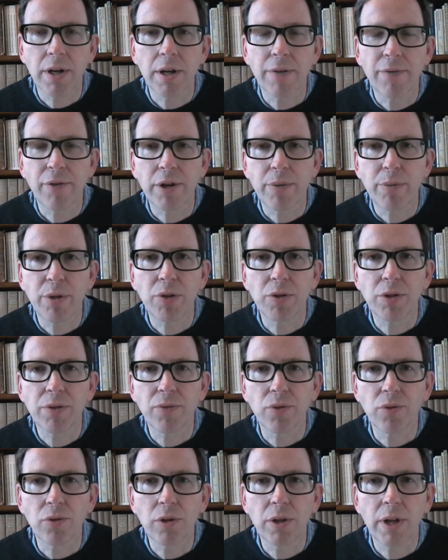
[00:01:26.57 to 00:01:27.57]
very
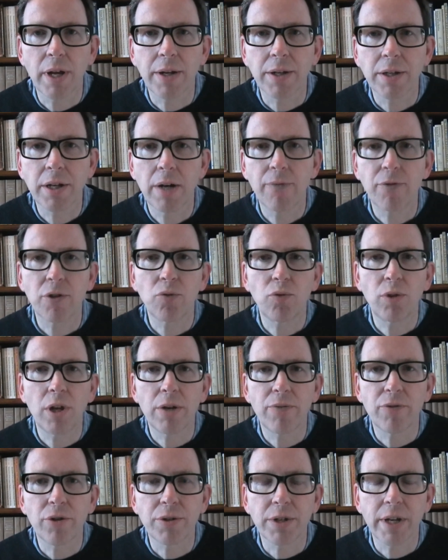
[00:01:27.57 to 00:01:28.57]
beautiful and covered all
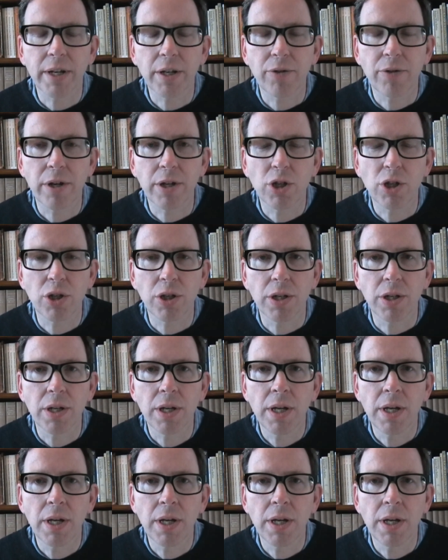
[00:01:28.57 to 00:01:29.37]
over in decoration.